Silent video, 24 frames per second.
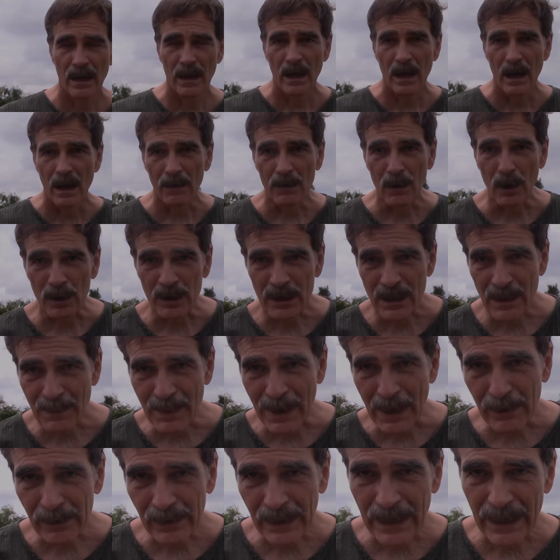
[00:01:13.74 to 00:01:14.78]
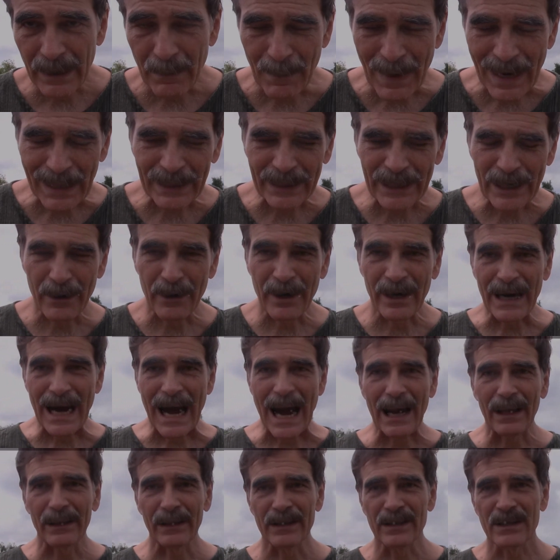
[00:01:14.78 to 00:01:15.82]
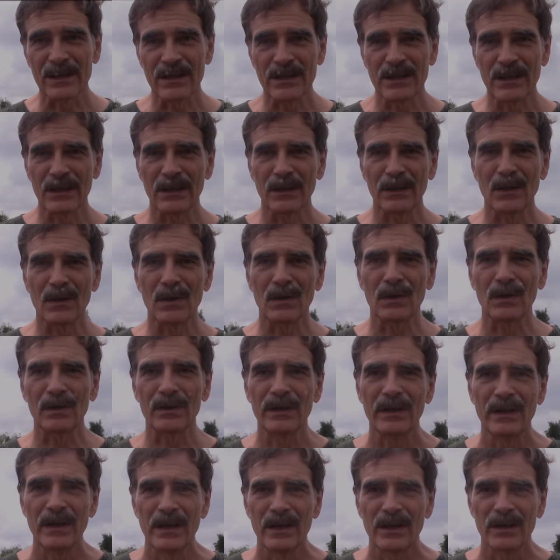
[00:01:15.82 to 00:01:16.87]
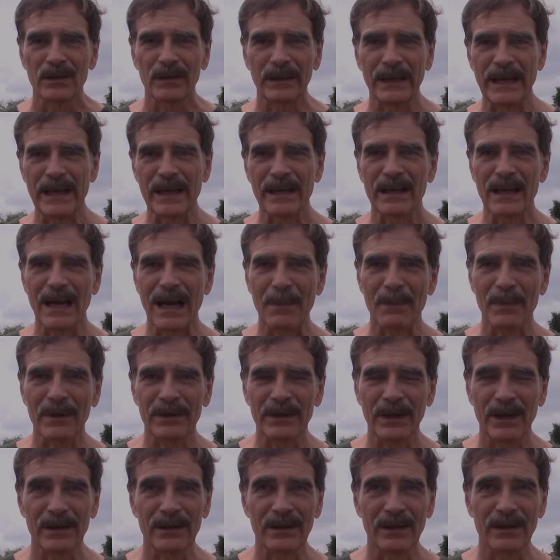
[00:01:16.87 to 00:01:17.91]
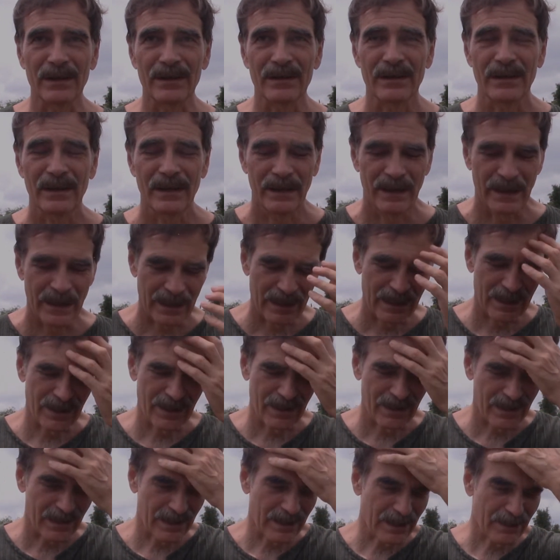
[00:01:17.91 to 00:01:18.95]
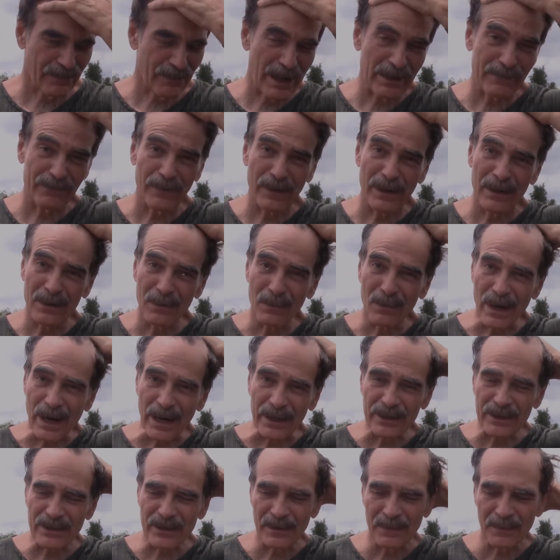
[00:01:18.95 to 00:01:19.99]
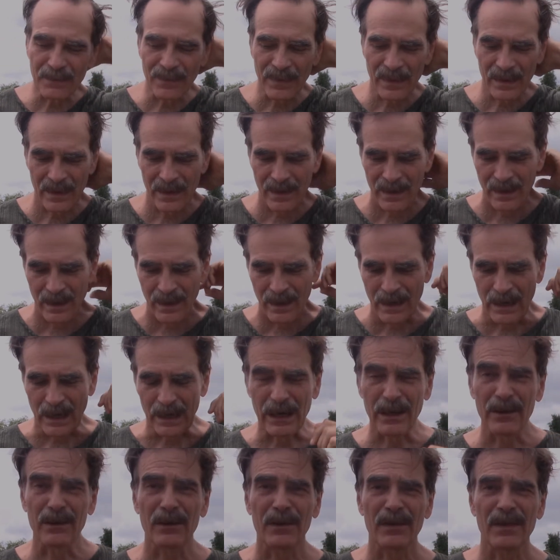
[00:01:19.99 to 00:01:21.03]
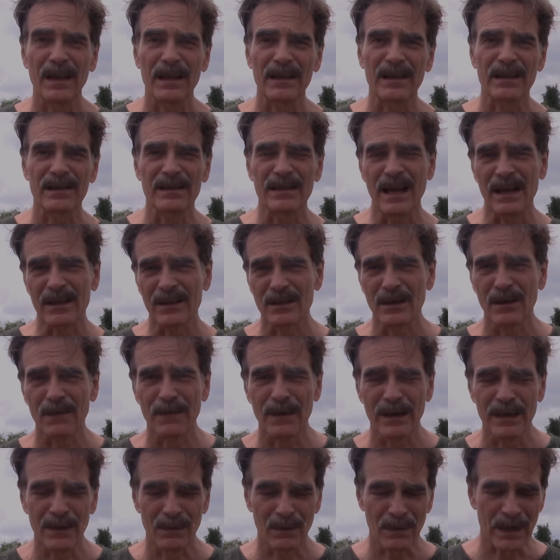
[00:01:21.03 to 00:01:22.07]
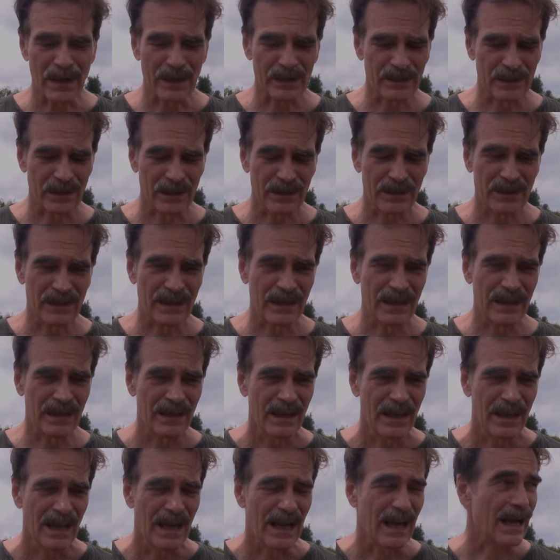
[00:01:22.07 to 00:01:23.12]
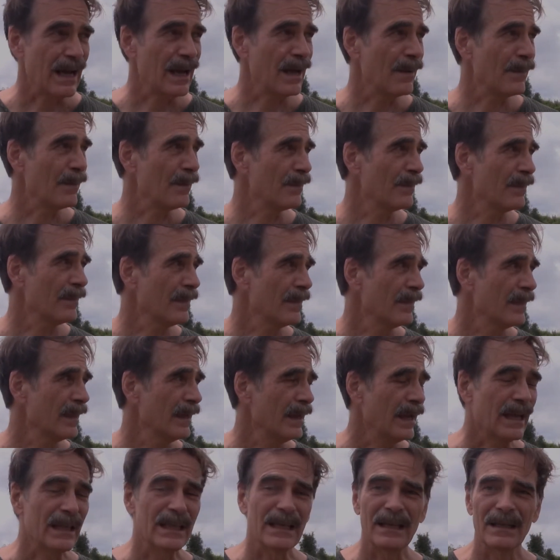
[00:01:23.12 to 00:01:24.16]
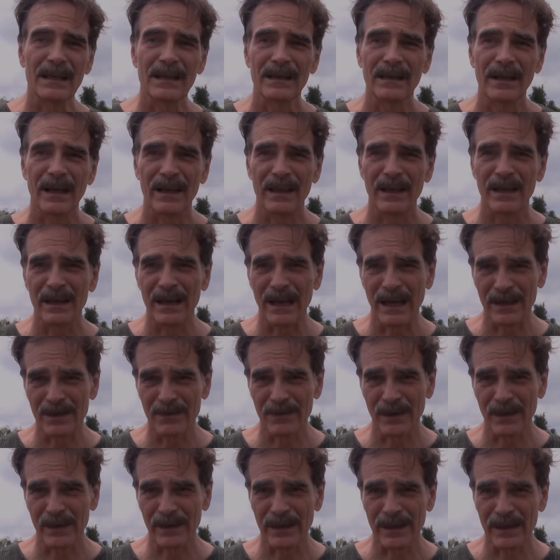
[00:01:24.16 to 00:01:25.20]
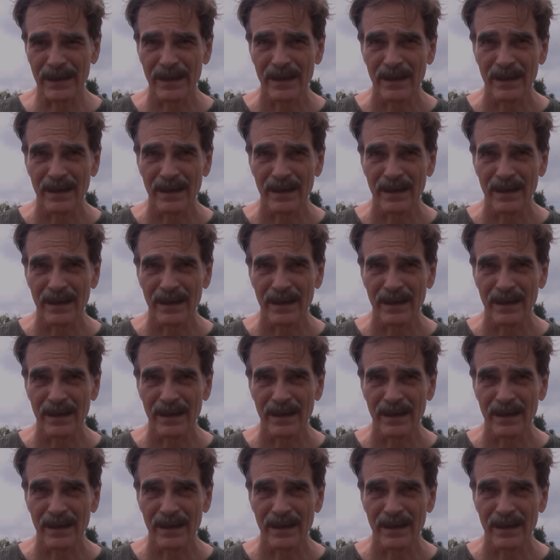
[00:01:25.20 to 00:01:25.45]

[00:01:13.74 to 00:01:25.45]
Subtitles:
Of course, the Balearic Islands still hold slinging competitions, and they're great fun to watch. Another thing that's not so fun to watch is in the Israeli